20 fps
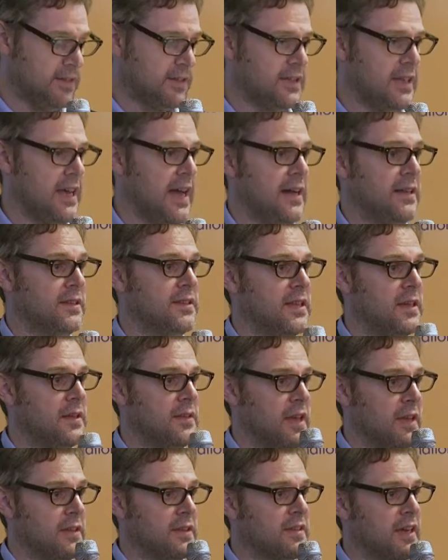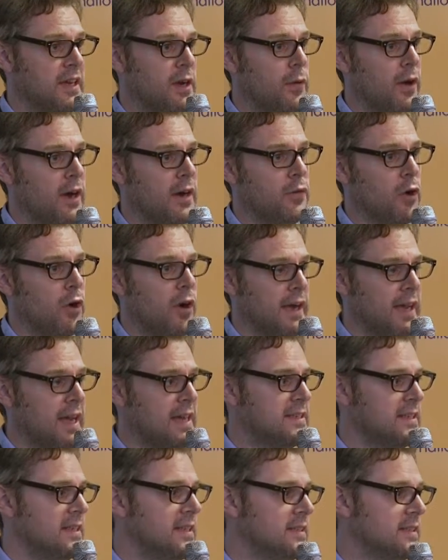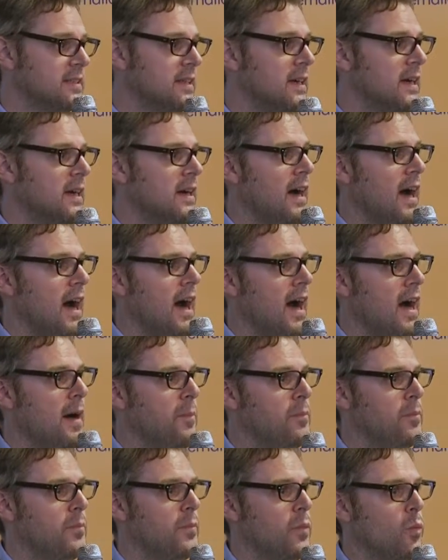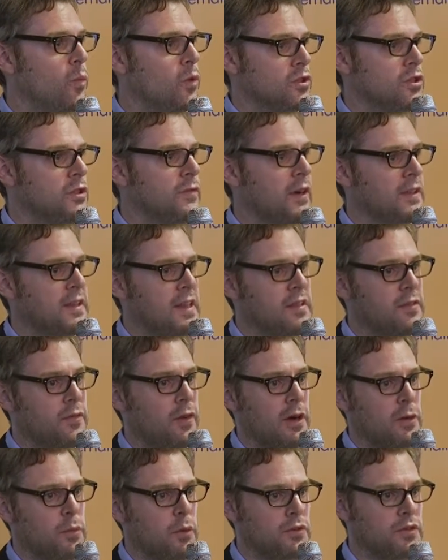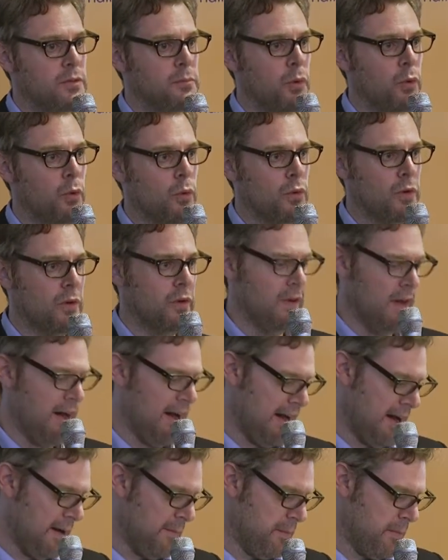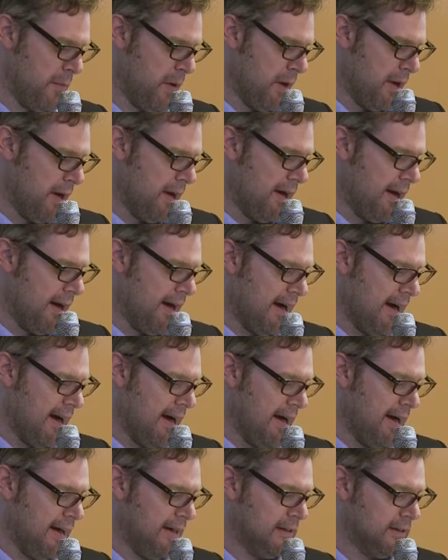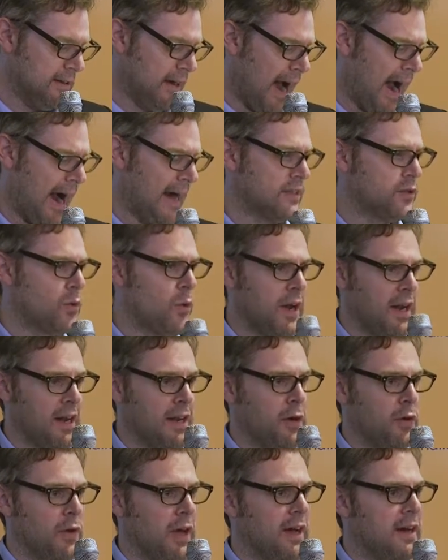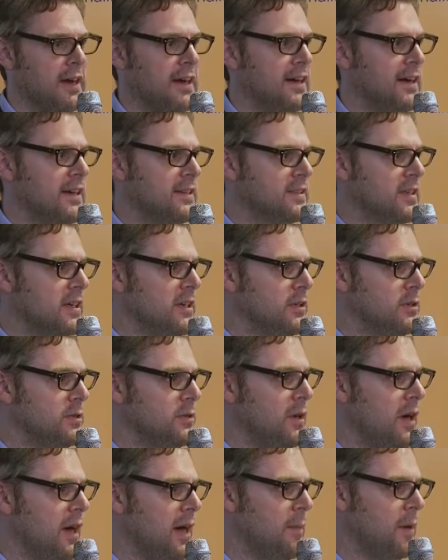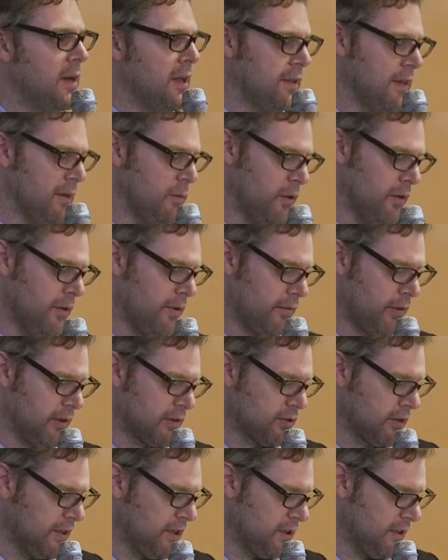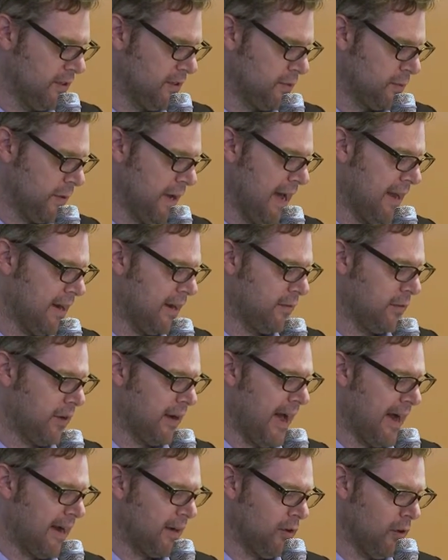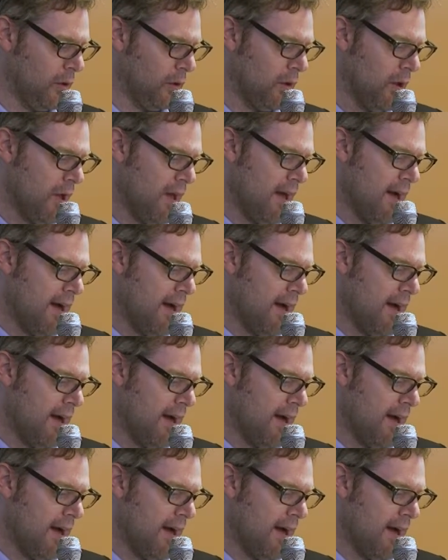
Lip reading: yeah, the other takeaway I've got, I guess, is once you've identified what's important, act quickly on it. So, and I think one of the frustrations we had after Lacanal